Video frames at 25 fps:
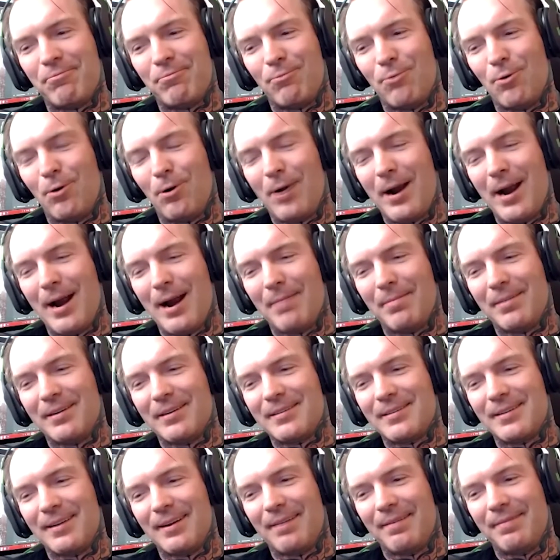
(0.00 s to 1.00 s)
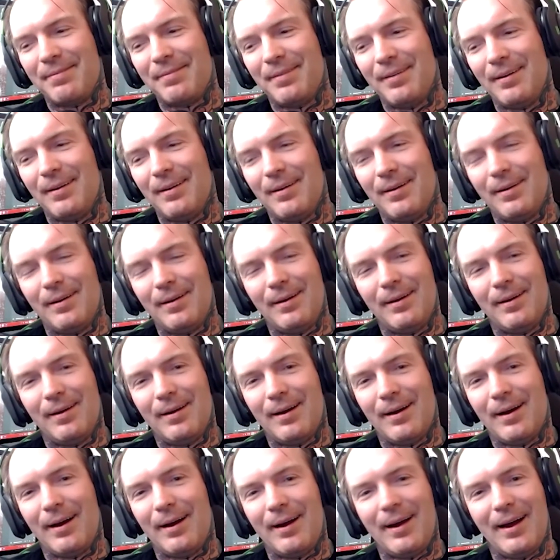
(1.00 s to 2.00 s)
Warhammer stuff
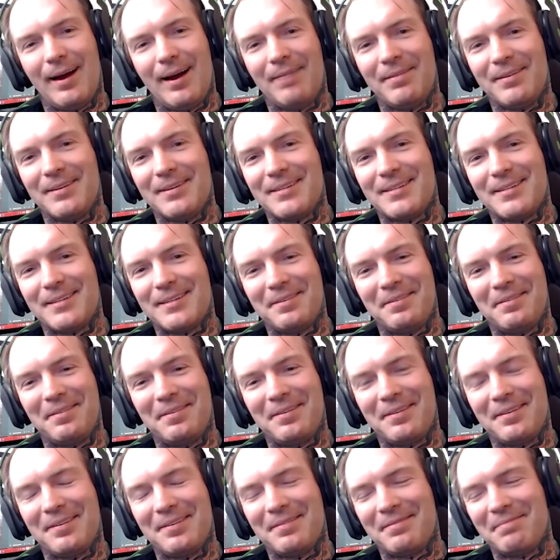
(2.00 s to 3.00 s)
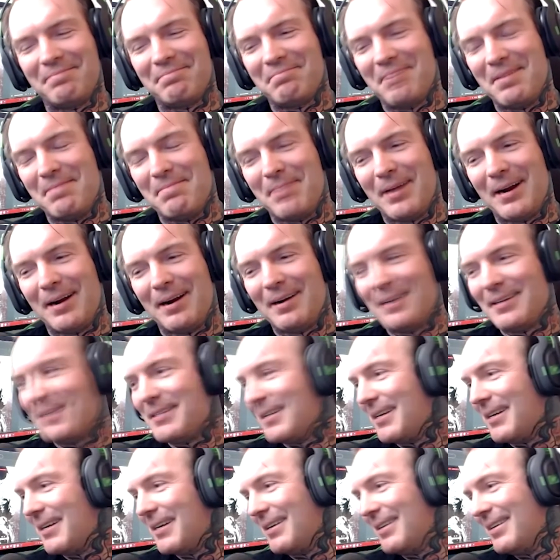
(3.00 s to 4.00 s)
I have is
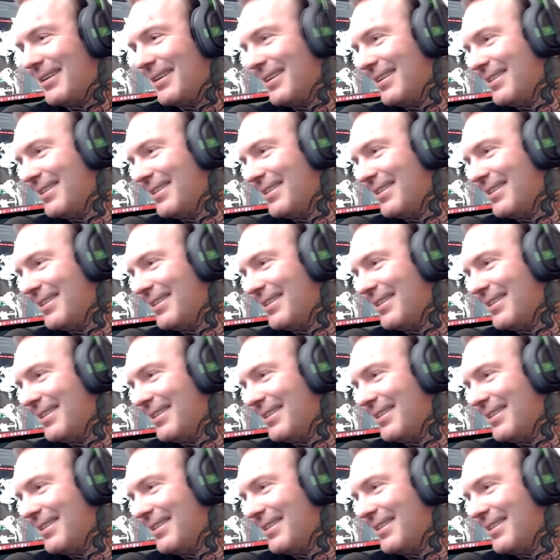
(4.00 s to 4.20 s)
embarrassing, to